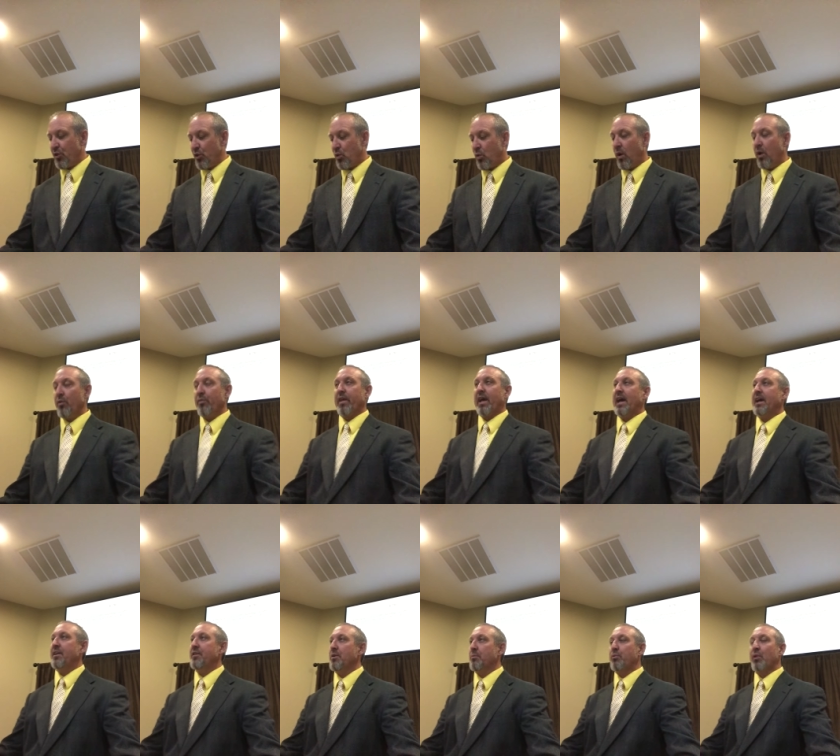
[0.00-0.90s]
to quote
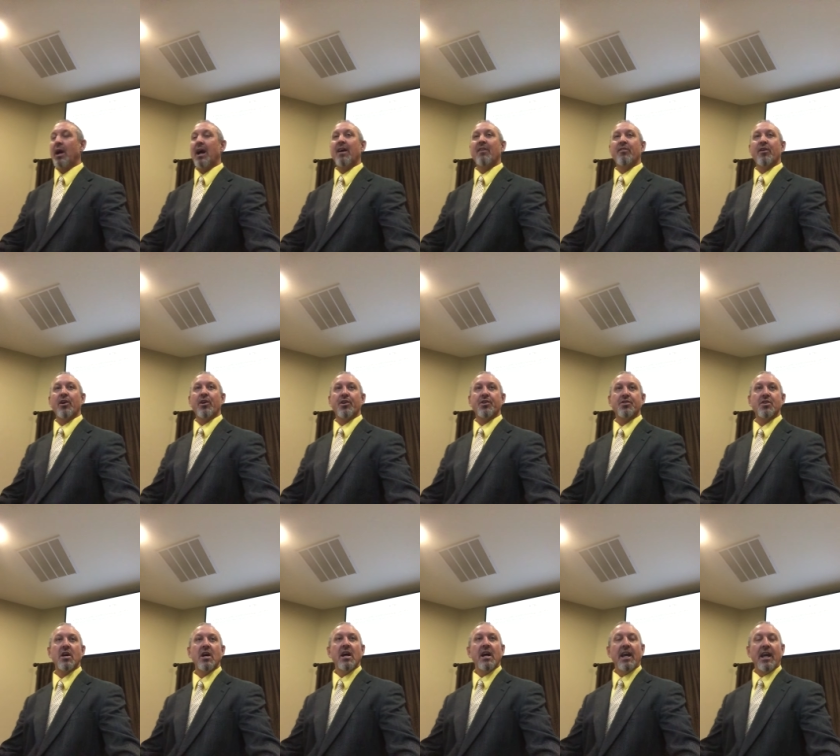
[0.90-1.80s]
that in the prior
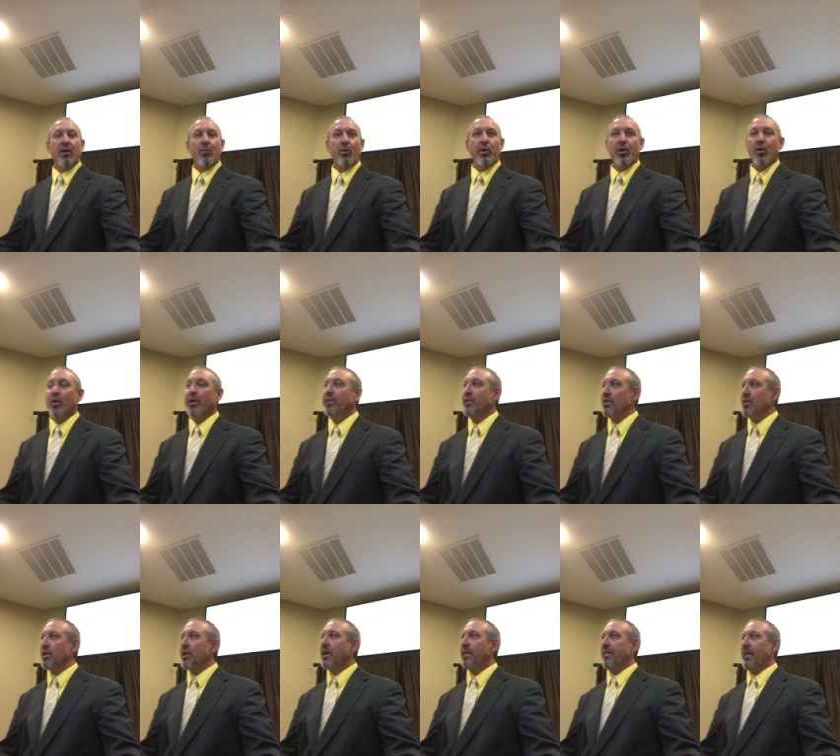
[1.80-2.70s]
verse. And we're going to
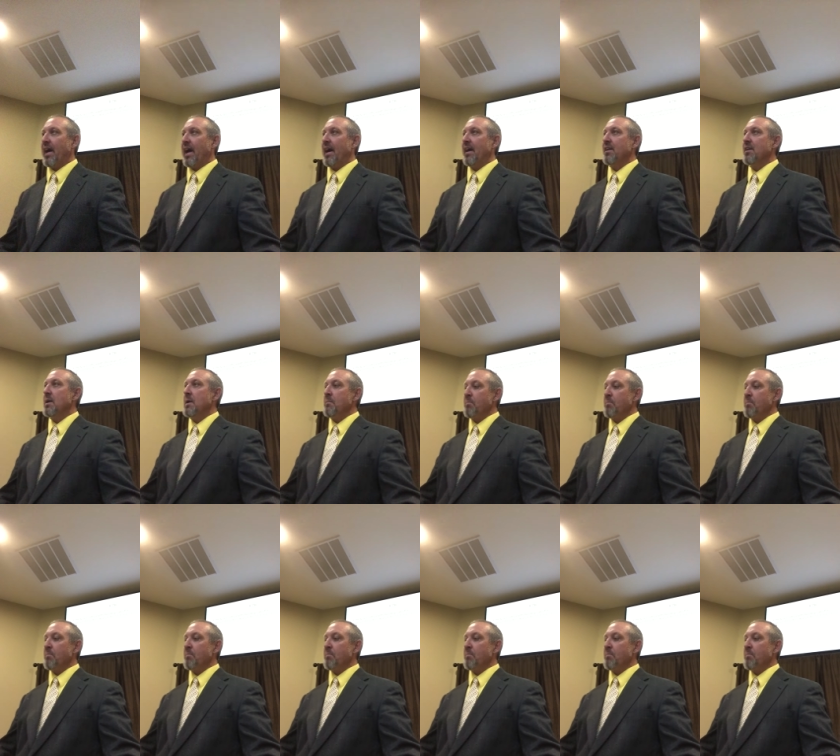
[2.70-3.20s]
look at that.